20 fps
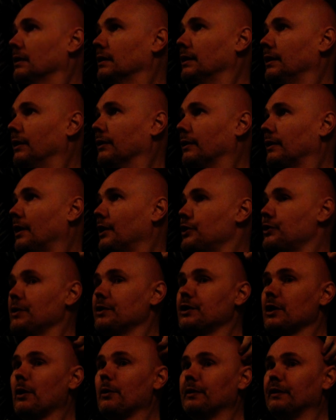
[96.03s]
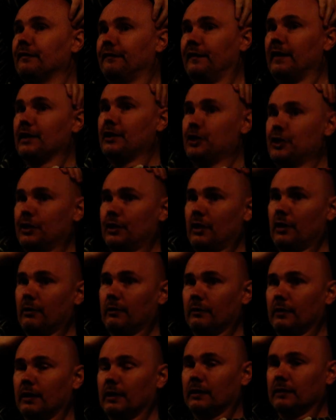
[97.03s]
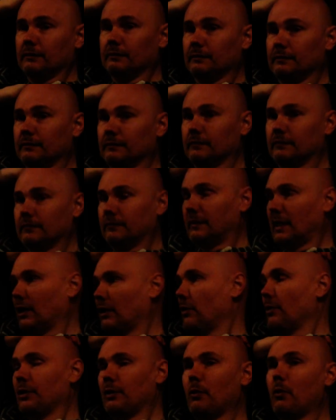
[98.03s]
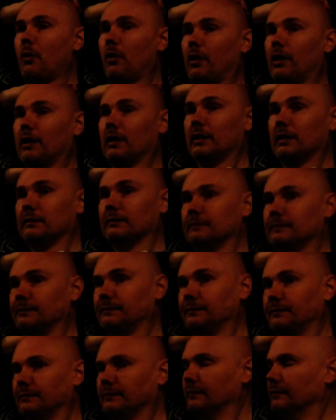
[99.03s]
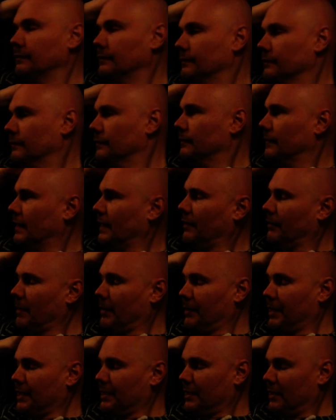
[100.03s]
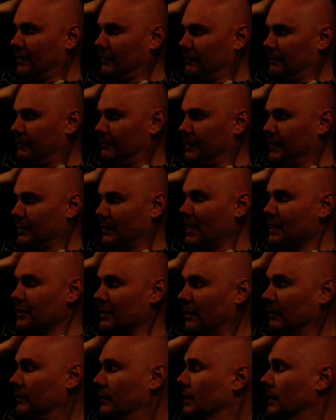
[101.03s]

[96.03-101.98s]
You know, Country Joe and the Fish, you know, Not Going to War. I can't remember the song. It's a great song.